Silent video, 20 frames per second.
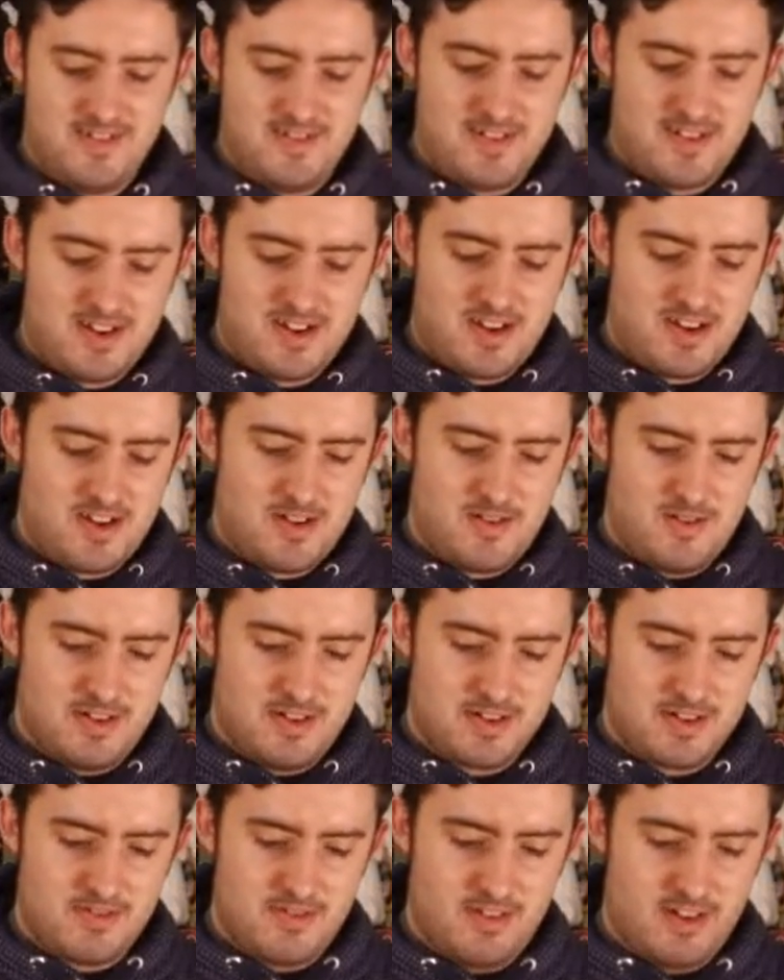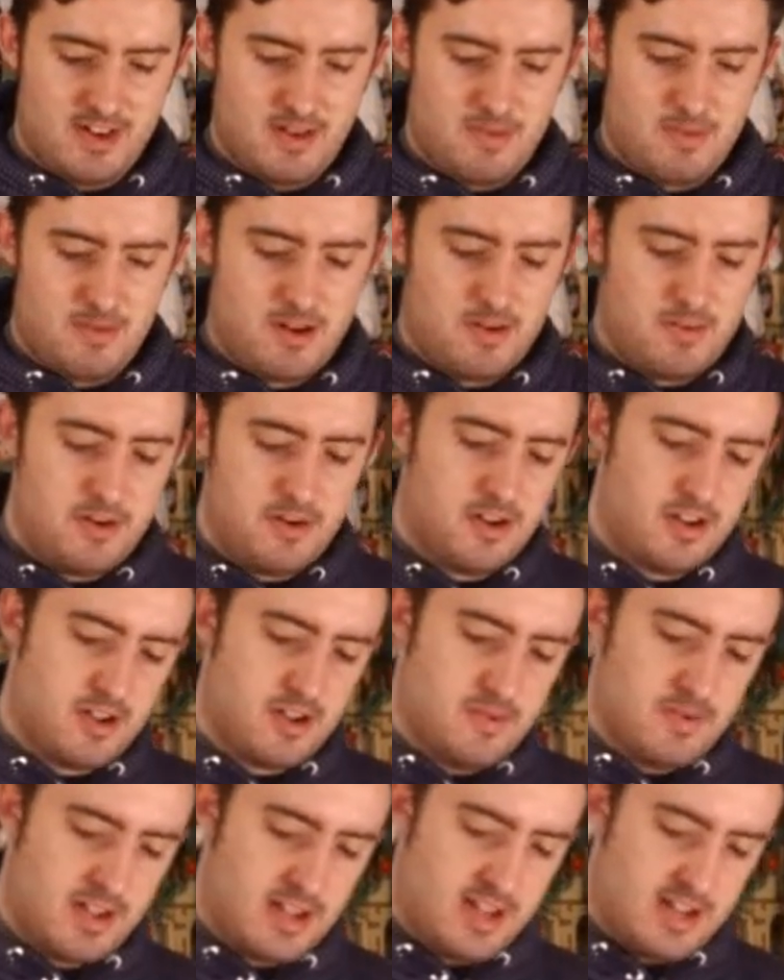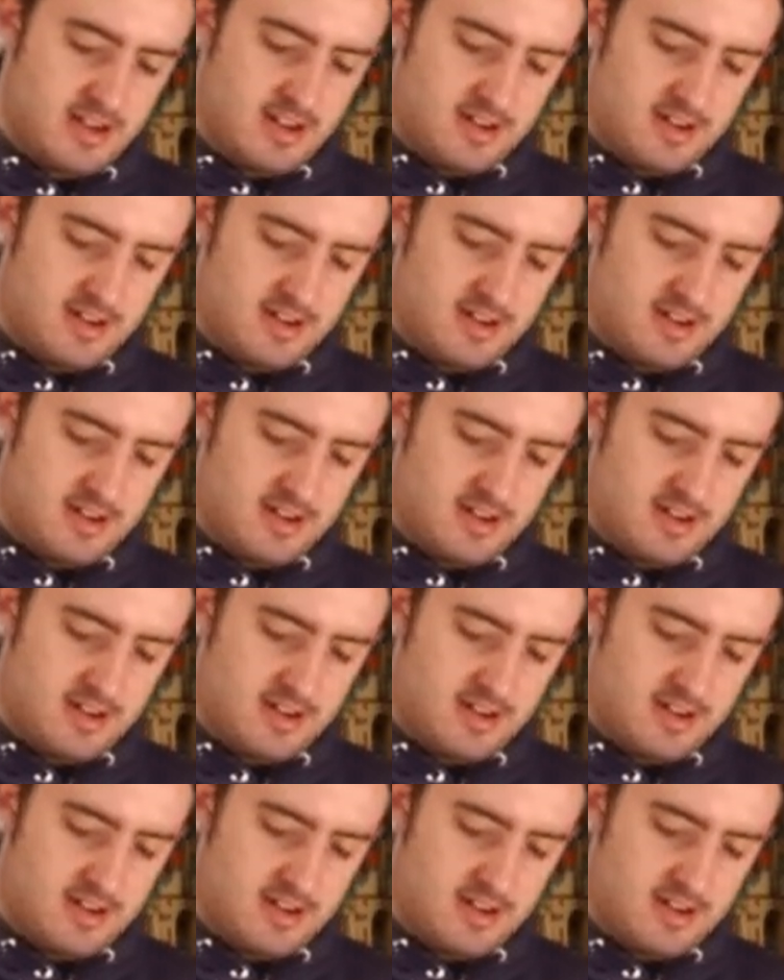Oh, it's great. I want to go again.